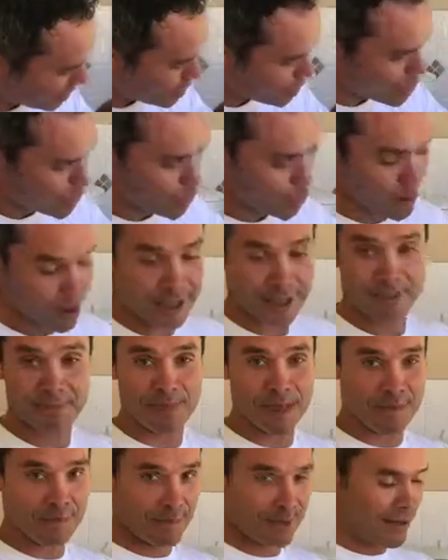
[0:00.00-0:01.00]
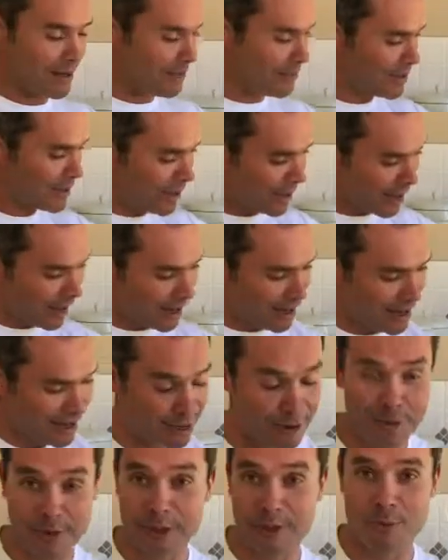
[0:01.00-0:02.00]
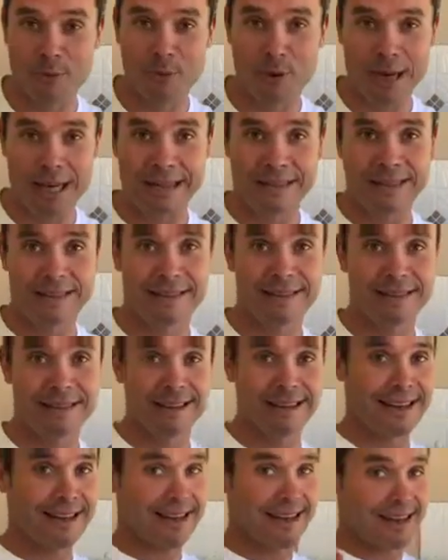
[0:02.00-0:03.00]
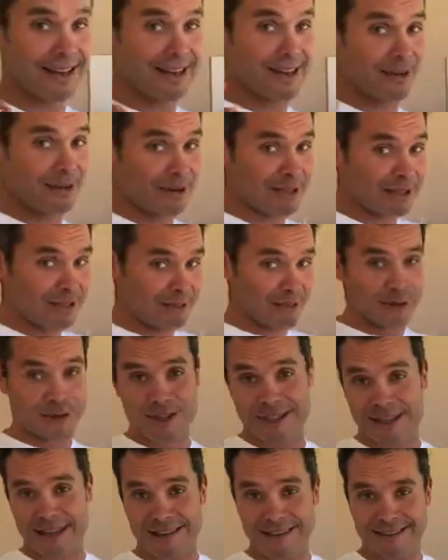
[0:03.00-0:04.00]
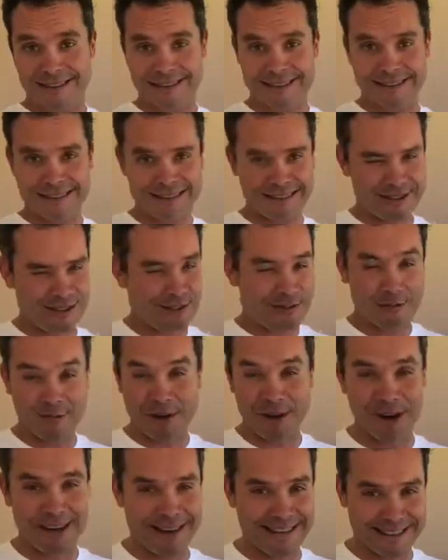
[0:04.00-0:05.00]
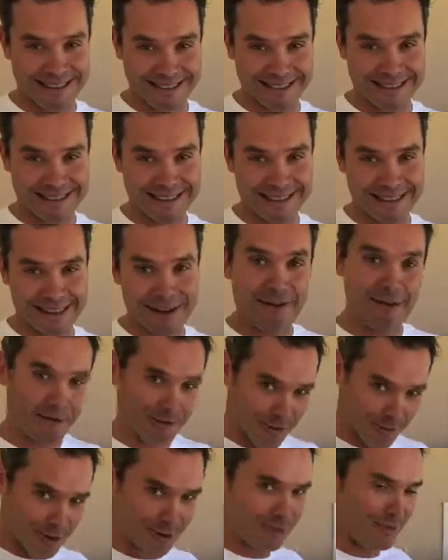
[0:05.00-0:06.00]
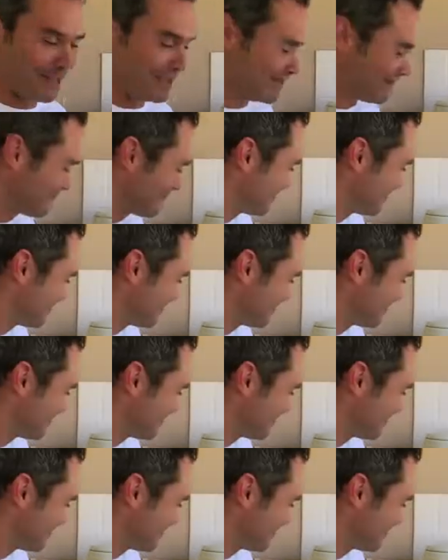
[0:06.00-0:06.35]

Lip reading: salt and pepper, a little bit of bread, and get ready for something divine. Follow me.